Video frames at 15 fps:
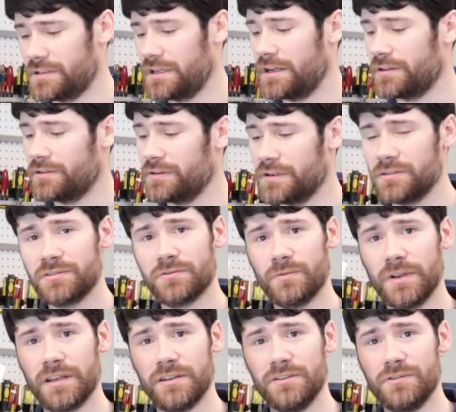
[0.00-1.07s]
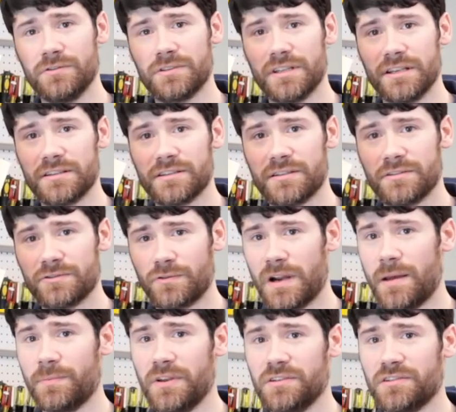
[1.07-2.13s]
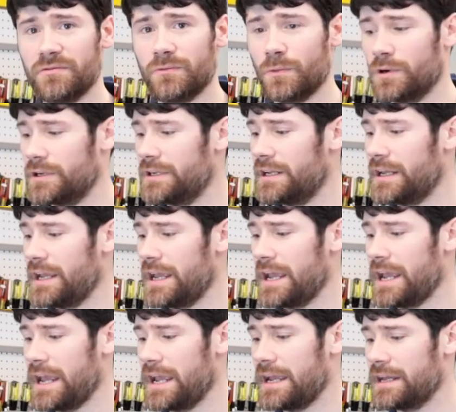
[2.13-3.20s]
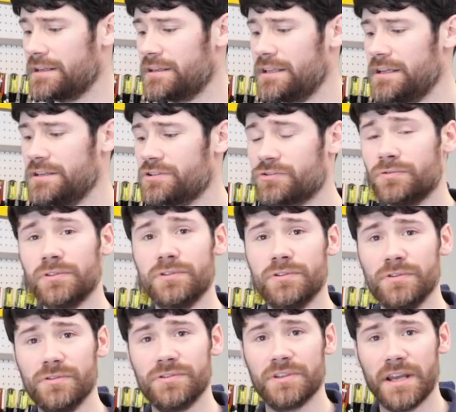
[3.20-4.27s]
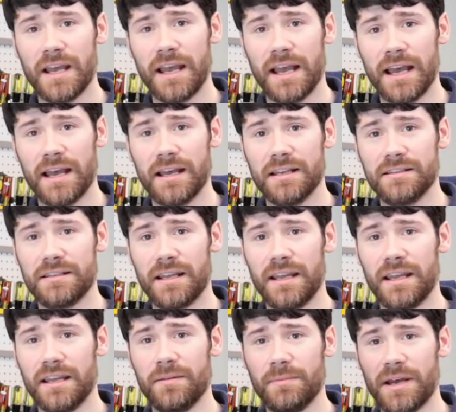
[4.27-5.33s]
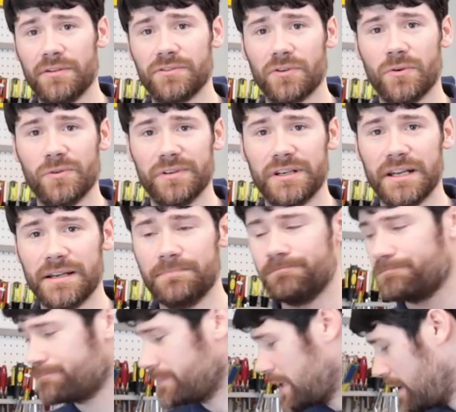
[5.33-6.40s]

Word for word: The other is we can use this scrap piece of wood and the screws as a mount hold it in.